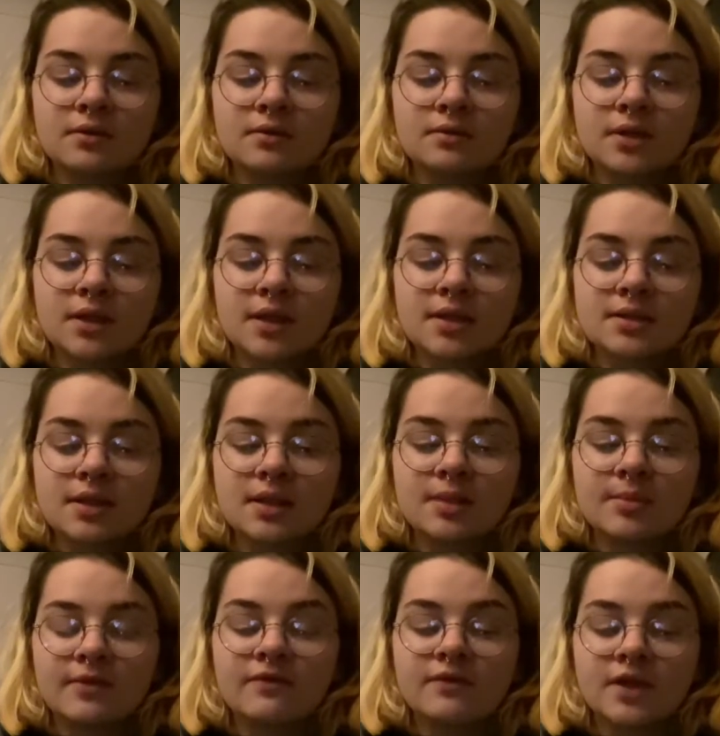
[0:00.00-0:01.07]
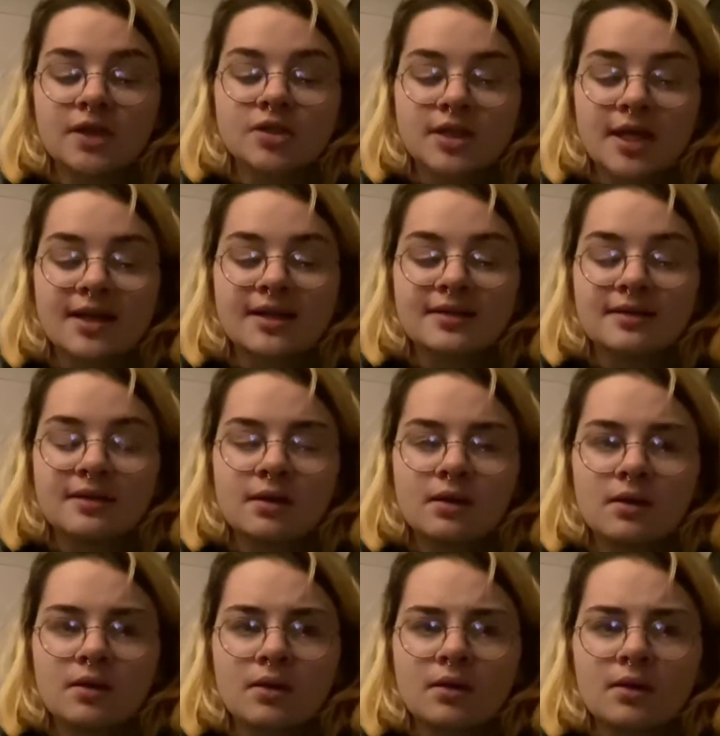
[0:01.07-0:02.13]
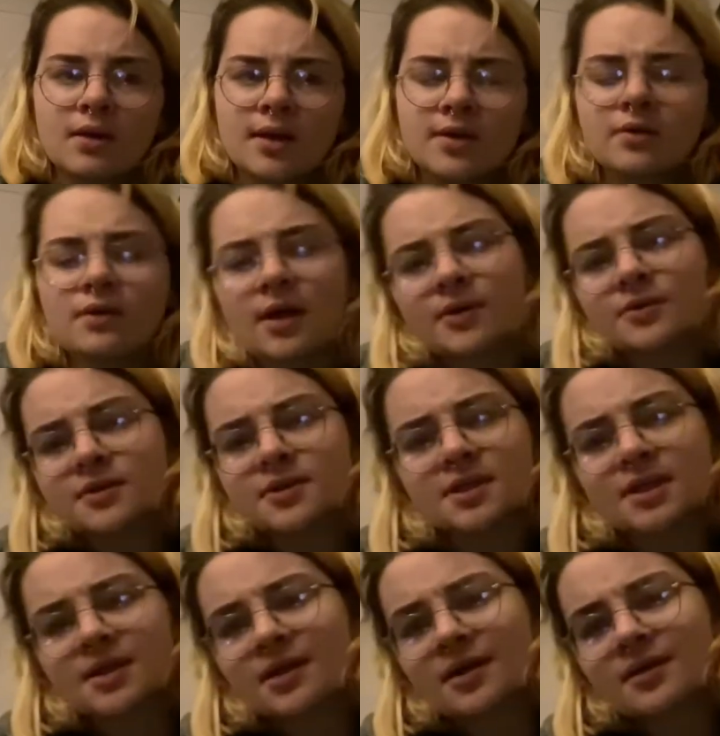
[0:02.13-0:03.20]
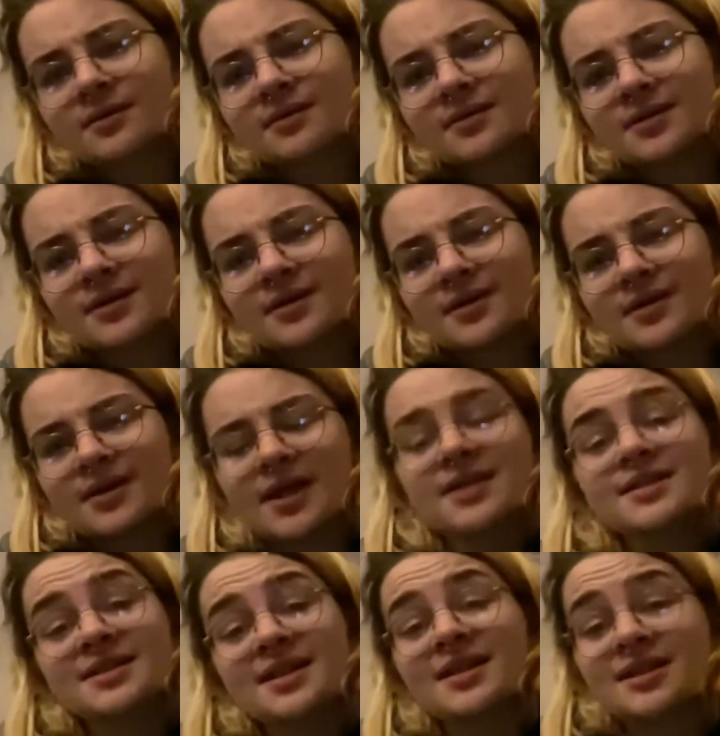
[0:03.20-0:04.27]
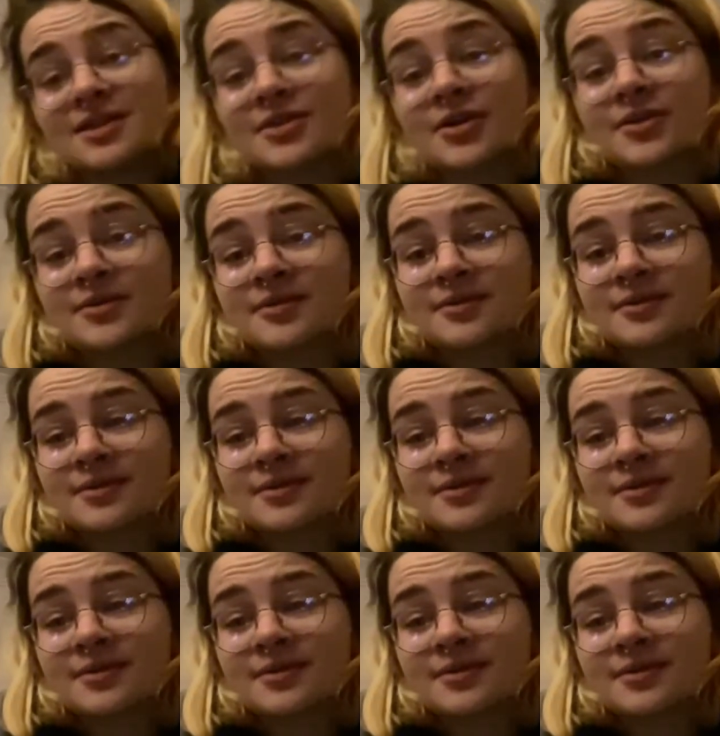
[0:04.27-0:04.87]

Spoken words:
Like it's nearly been finished edit. I don't know how to say that. It's nearly done.